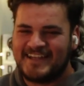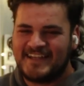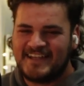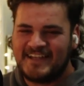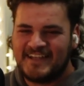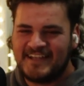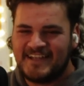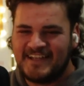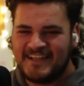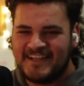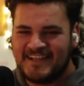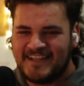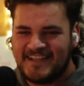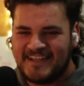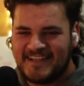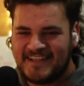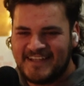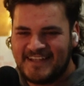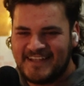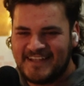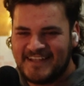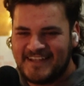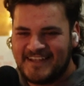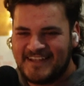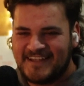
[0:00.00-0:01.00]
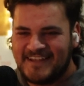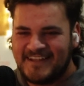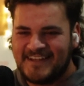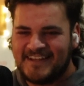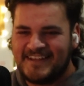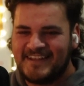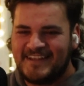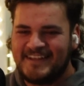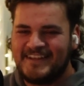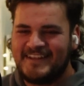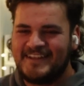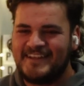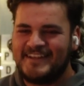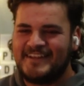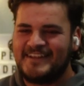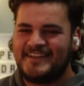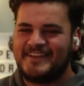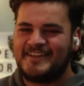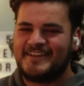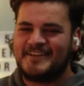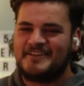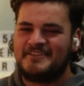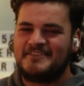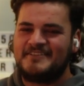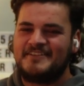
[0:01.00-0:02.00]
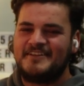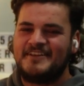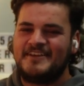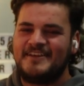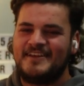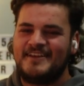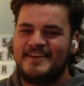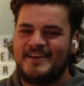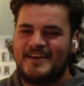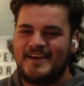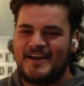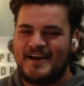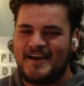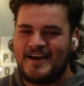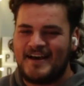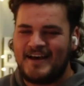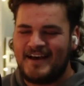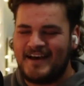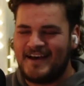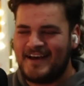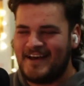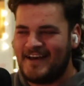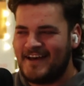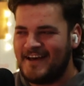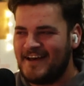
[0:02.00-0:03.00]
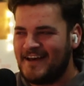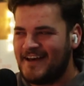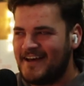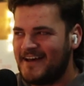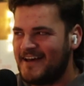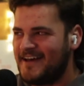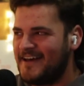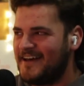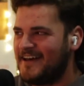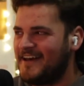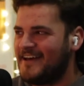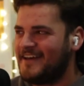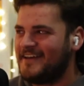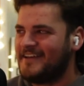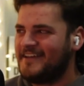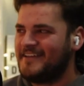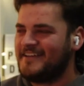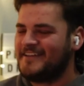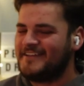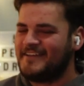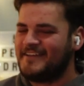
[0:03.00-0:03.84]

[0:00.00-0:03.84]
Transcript: This person isn't speaking.